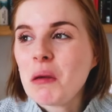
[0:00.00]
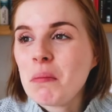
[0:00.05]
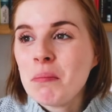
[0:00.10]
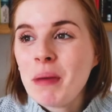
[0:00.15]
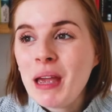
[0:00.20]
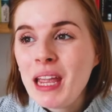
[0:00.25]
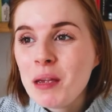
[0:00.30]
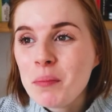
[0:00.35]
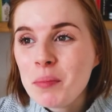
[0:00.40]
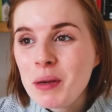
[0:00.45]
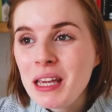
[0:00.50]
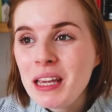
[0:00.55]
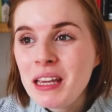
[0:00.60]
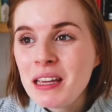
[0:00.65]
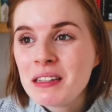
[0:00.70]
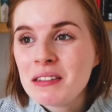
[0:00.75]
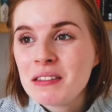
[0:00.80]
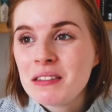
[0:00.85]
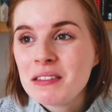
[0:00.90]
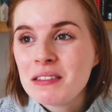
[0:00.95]

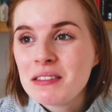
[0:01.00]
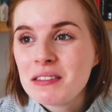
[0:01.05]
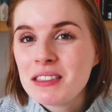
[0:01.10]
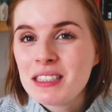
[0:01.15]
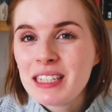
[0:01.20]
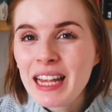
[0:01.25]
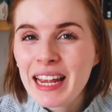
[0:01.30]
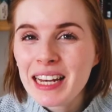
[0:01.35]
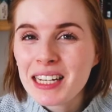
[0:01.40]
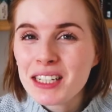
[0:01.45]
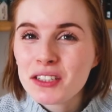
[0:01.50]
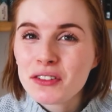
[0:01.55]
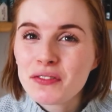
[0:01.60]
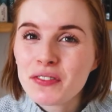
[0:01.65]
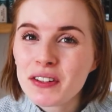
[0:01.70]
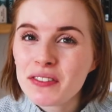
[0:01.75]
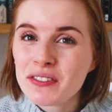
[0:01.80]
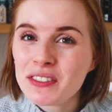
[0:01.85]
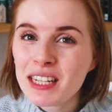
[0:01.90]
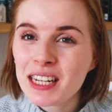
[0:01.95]
maybe 10 to
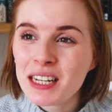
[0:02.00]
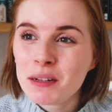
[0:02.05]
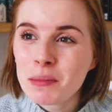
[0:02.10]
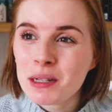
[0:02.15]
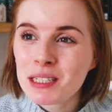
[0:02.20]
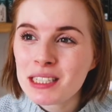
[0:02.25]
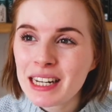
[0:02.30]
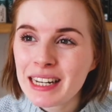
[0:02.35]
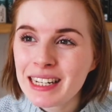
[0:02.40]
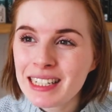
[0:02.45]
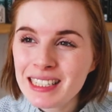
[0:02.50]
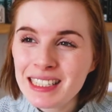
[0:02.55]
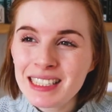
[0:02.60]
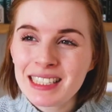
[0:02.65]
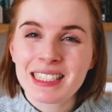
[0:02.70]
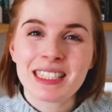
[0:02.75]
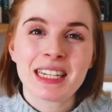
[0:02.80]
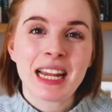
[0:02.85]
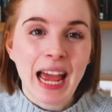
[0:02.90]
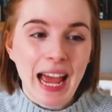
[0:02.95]
15
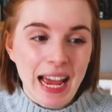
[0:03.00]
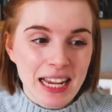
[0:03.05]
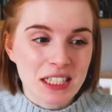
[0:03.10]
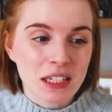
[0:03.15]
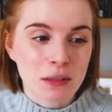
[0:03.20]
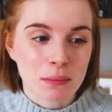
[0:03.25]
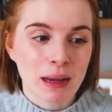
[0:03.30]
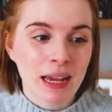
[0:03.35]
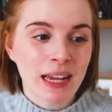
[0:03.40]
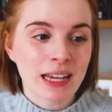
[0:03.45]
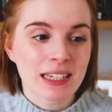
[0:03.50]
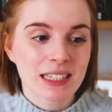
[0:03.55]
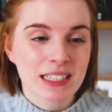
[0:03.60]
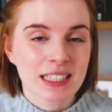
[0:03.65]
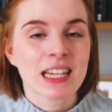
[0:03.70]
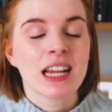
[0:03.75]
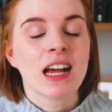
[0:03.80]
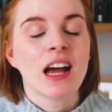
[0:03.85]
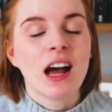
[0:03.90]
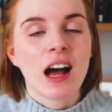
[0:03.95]
muslins at a max.
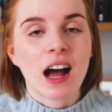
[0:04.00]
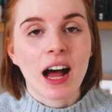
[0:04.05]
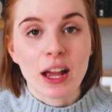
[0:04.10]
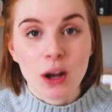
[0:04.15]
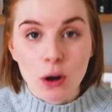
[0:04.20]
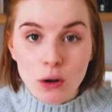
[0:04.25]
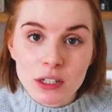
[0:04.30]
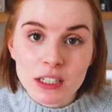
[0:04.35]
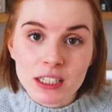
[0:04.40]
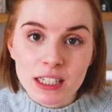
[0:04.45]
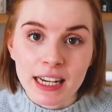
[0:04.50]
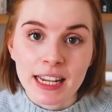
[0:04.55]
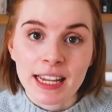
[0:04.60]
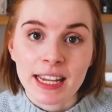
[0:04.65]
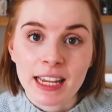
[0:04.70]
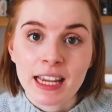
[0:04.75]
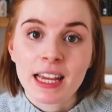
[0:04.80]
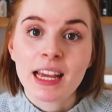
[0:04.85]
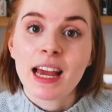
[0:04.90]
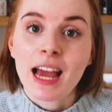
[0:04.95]
I
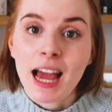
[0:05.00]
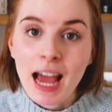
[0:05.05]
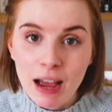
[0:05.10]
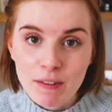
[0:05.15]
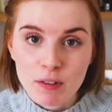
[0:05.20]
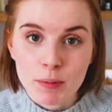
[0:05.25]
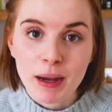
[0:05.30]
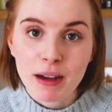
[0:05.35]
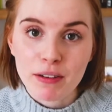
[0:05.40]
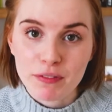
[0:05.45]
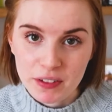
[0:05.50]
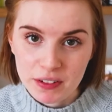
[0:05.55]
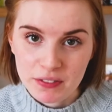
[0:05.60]
honestly have about